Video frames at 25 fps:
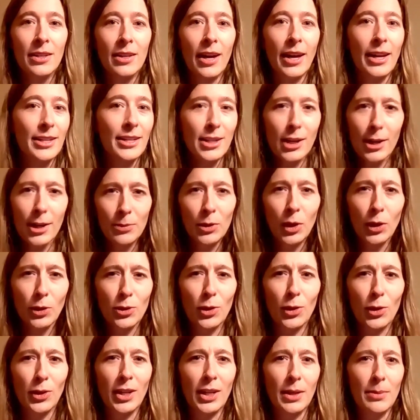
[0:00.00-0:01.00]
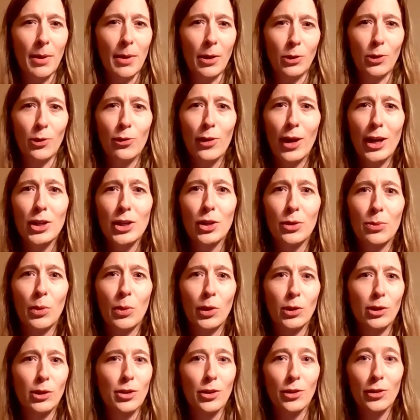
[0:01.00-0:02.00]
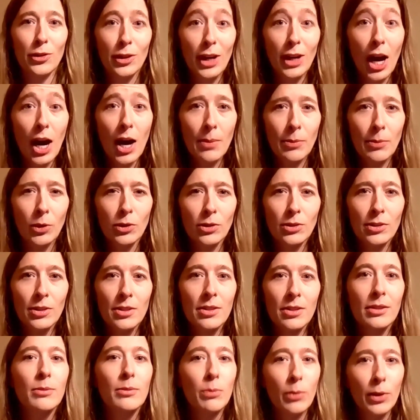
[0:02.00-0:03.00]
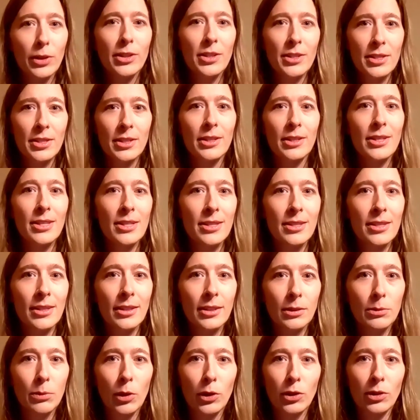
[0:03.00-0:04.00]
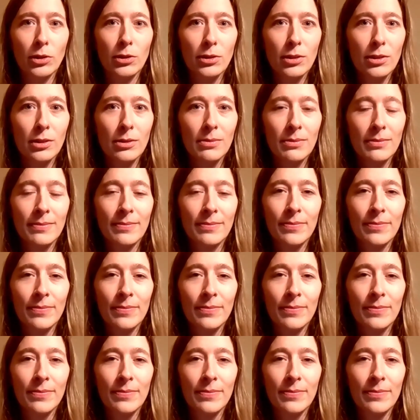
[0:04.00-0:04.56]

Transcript: And here I'm not talking about the fashion models or the car models, but the statistical models.